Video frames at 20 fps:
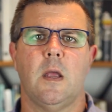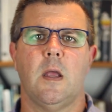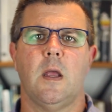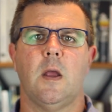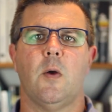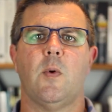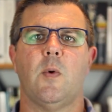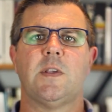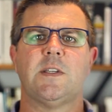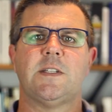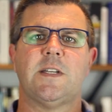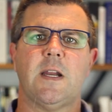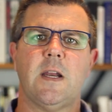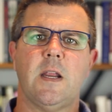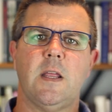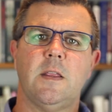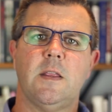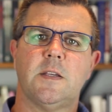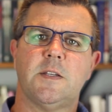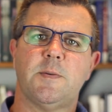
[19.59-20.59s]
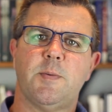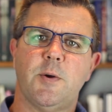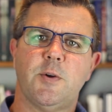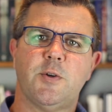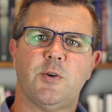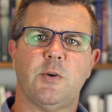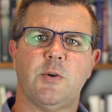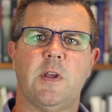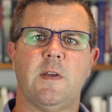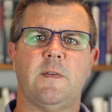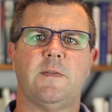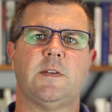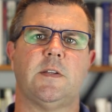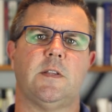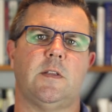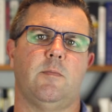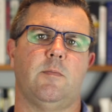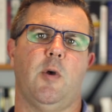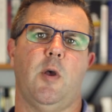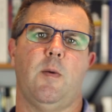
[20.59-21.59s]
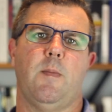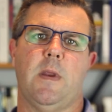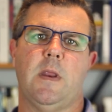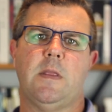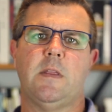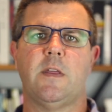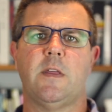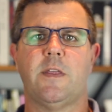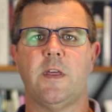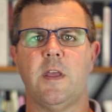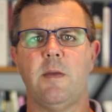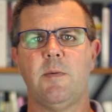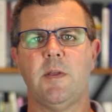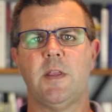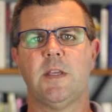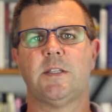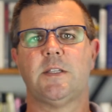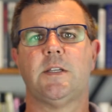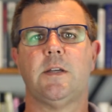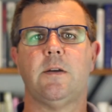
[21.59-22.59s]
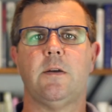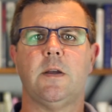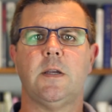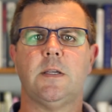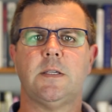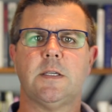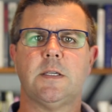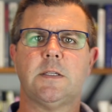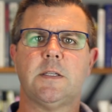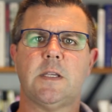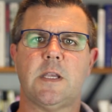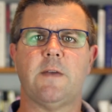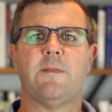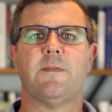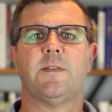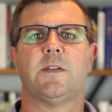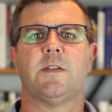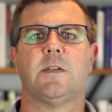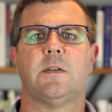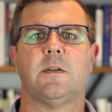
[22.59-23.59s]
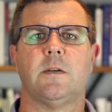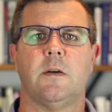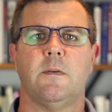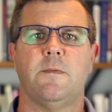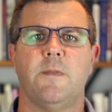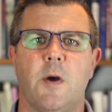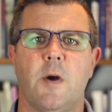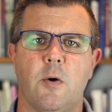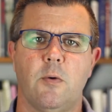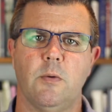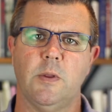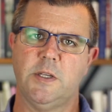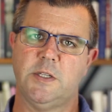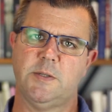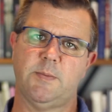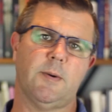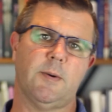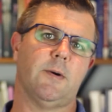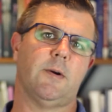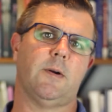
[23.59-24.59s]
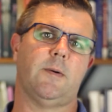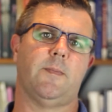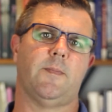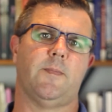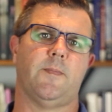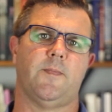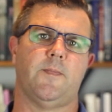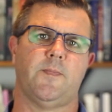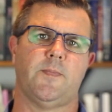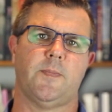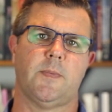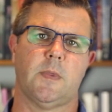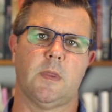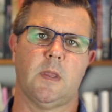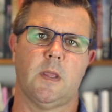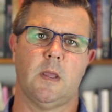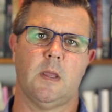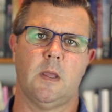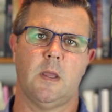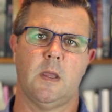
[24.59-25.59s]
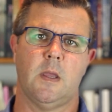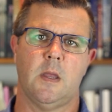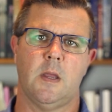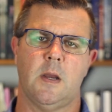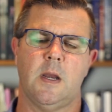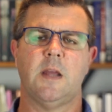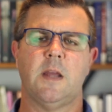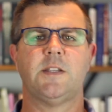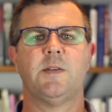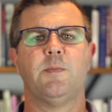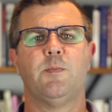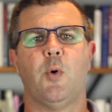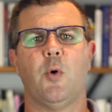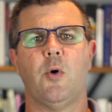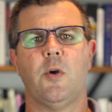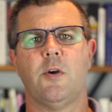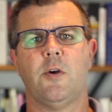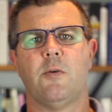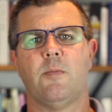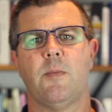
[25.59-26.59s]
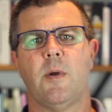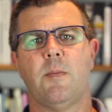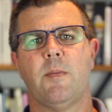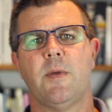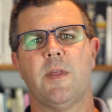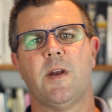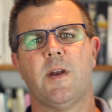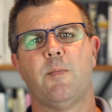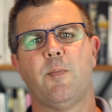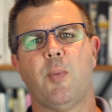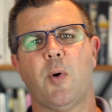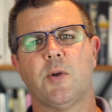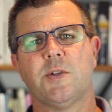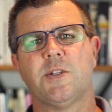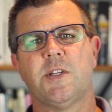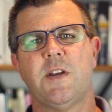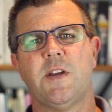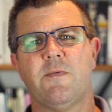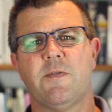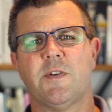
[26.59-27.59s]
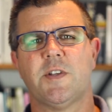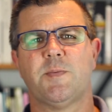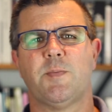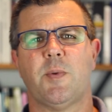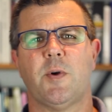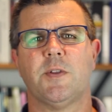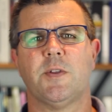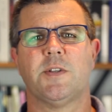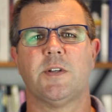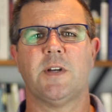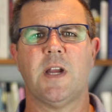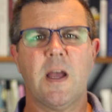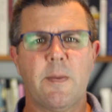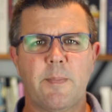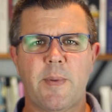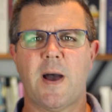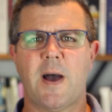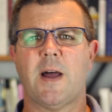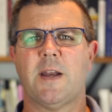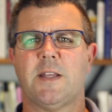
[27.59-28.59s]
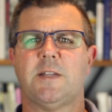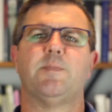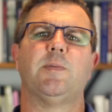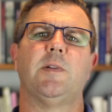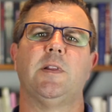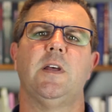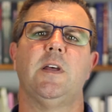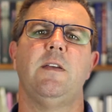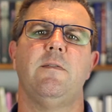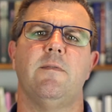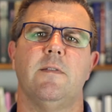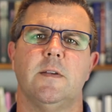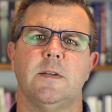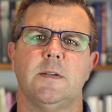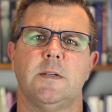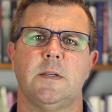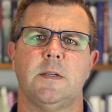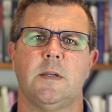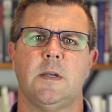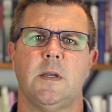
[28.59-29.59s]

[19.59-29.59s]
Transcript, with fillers: We're studying the spiritual gifts at the moment and the theme of this series is Gifts of the Holy Spirit. Now it's important to remember that a positive response on our part as believers